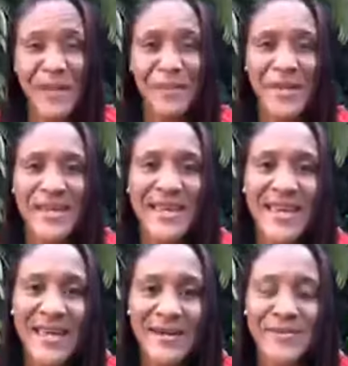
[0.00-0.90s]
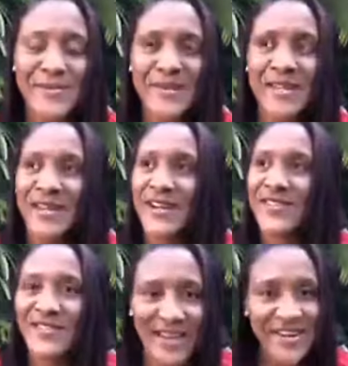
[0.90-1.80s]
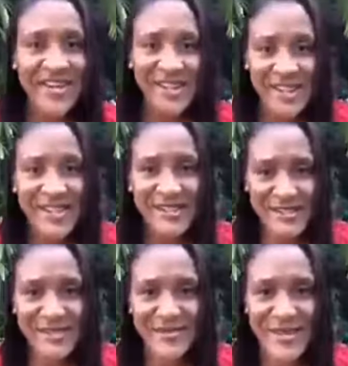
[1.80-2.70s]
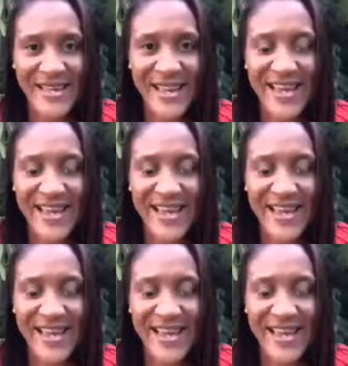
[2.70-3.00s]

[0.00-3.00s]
became very clear to me